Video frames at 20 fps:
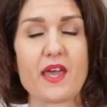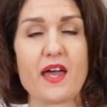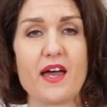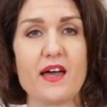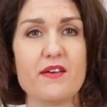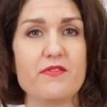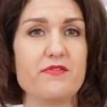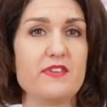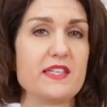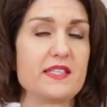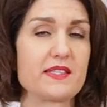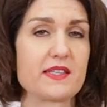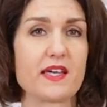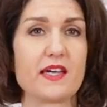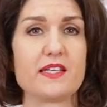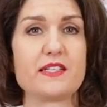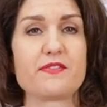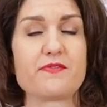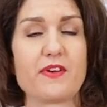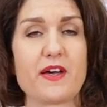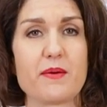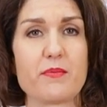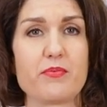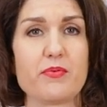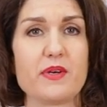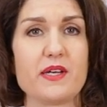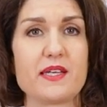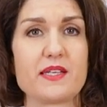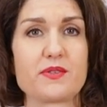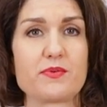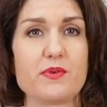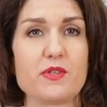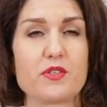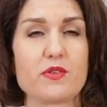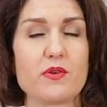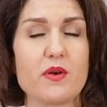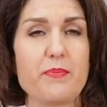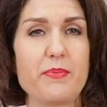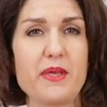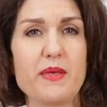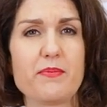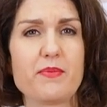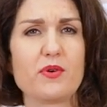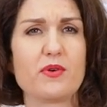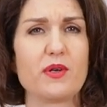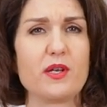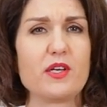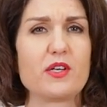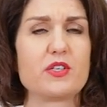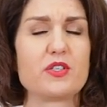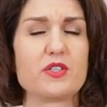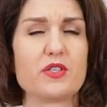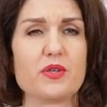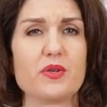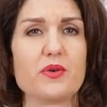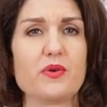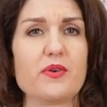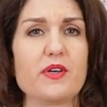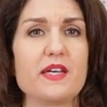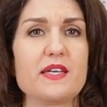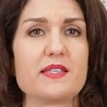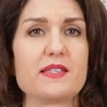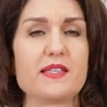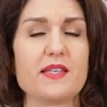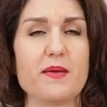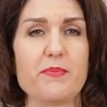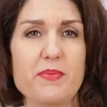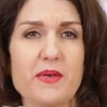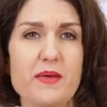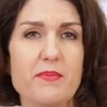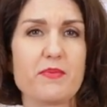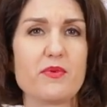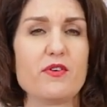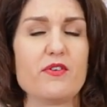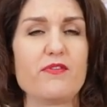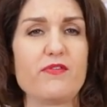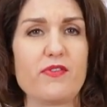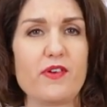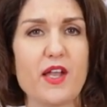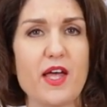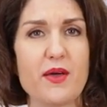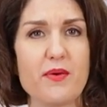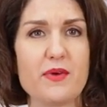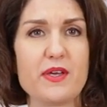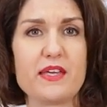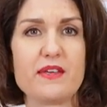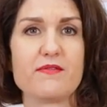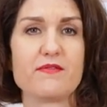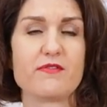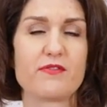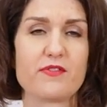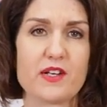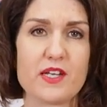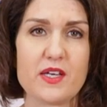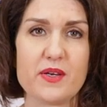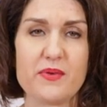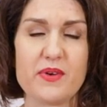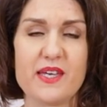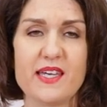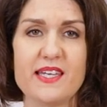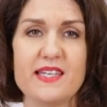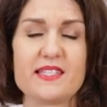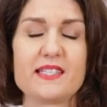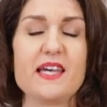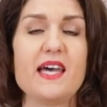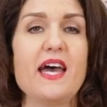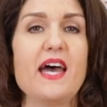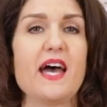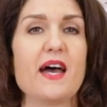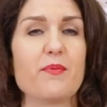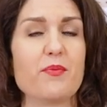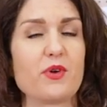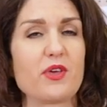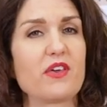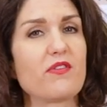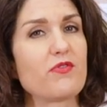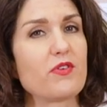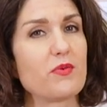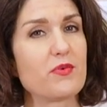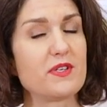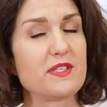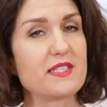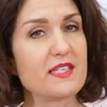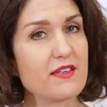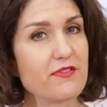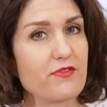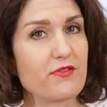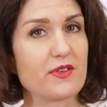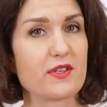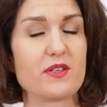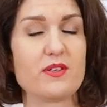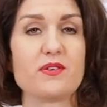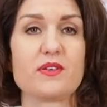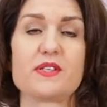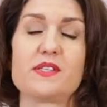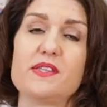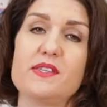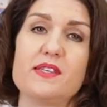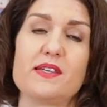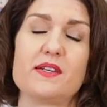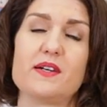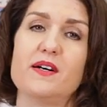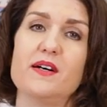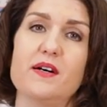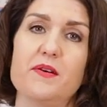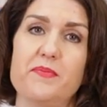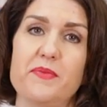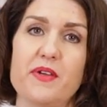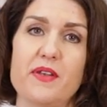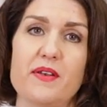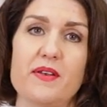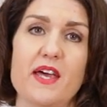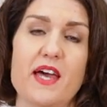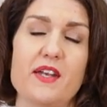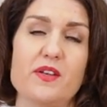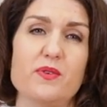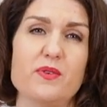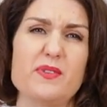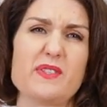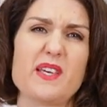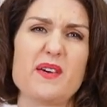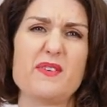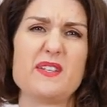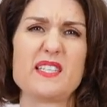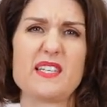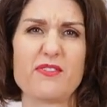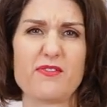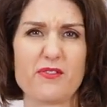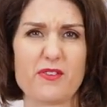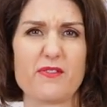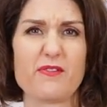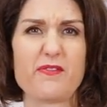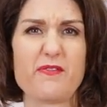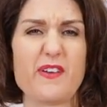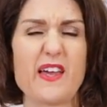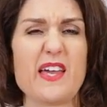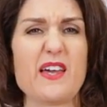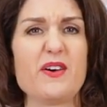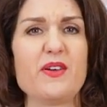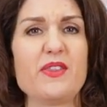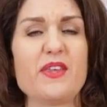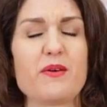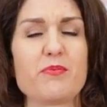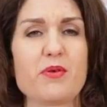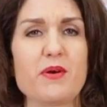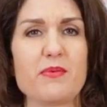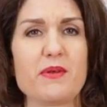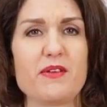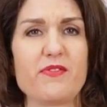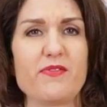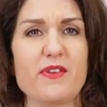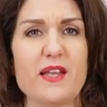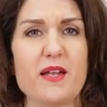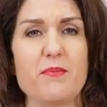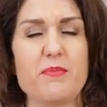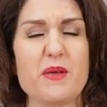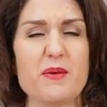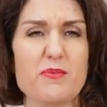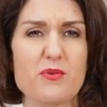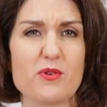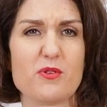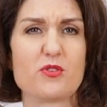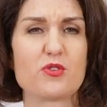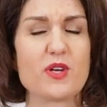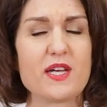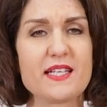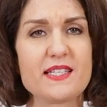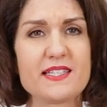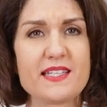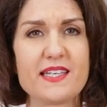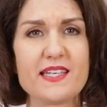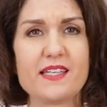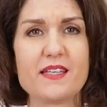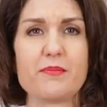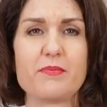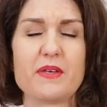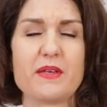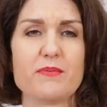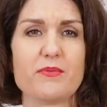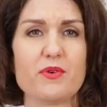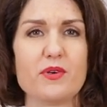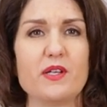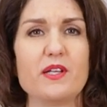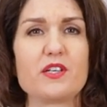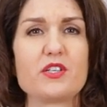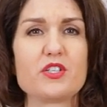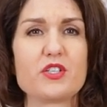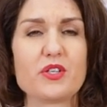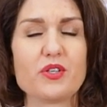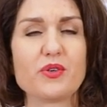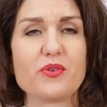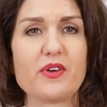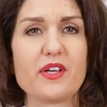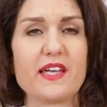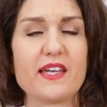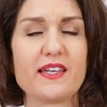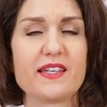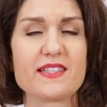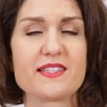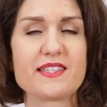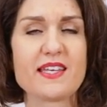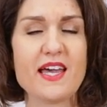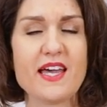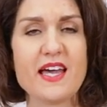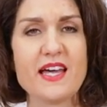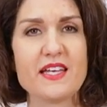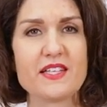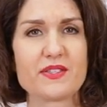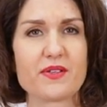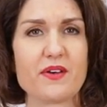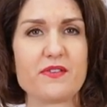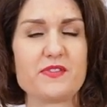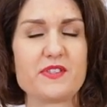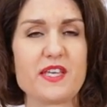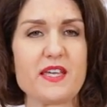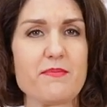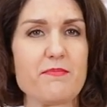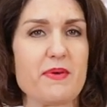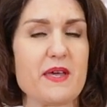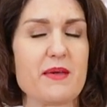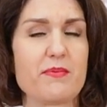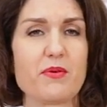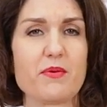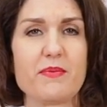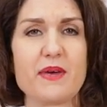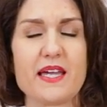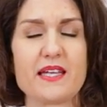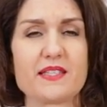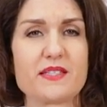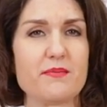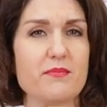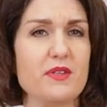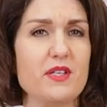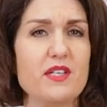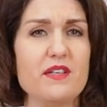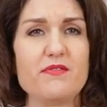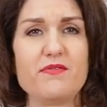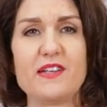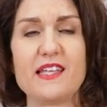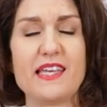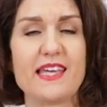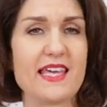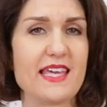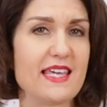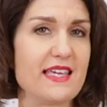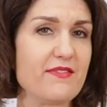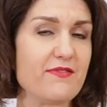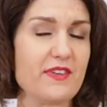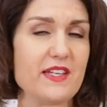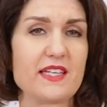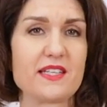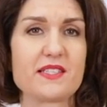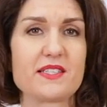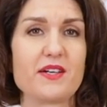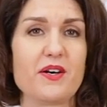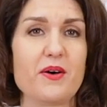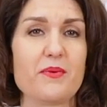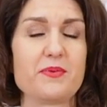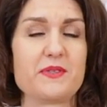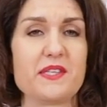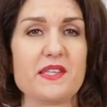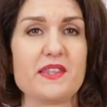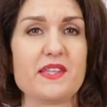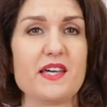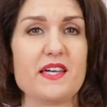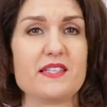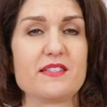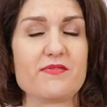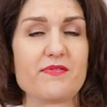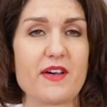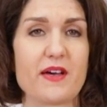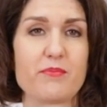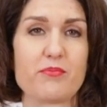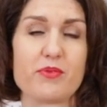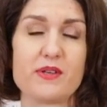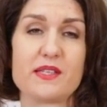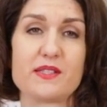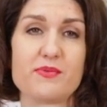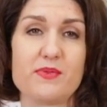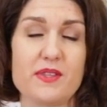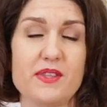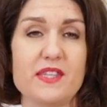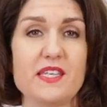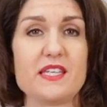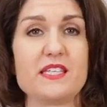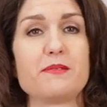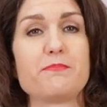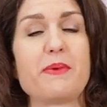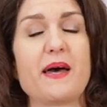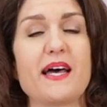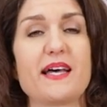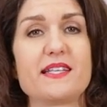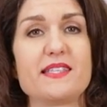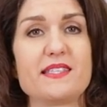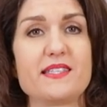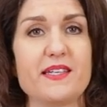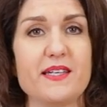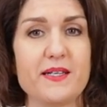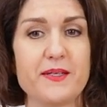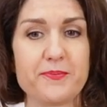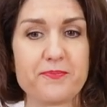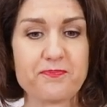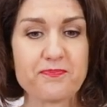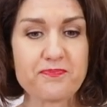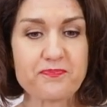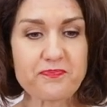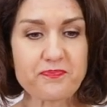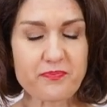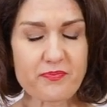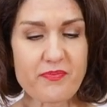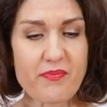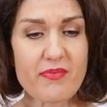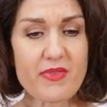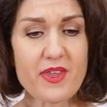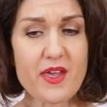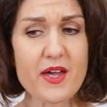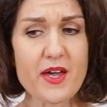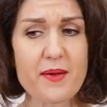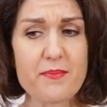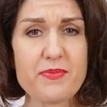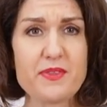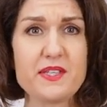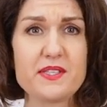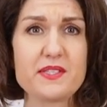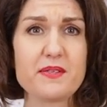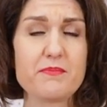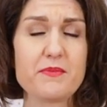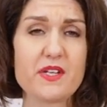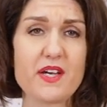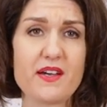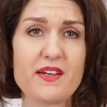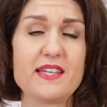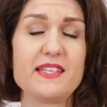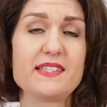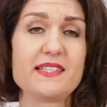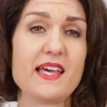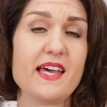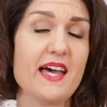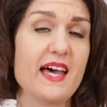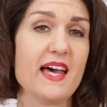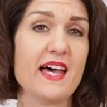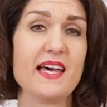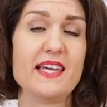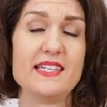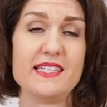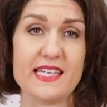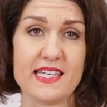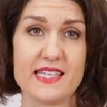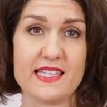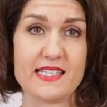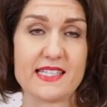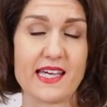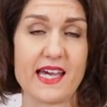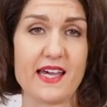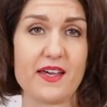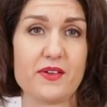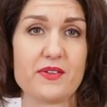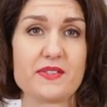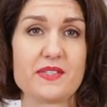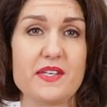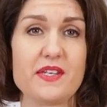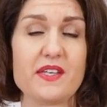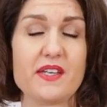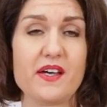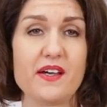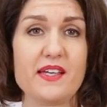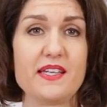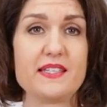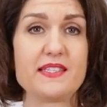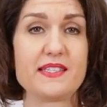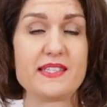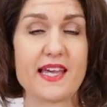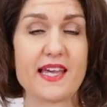viscose fabrics, which are a bit more luxurious and a bit more flowy and fluid, and will give you a different look to the garment and also a different feel. They'll probably feel a bit more dressy and a bit more luxurious. So I've seen people make some lovely evening tops in those fabrics with this pattern. There's some nice details and nice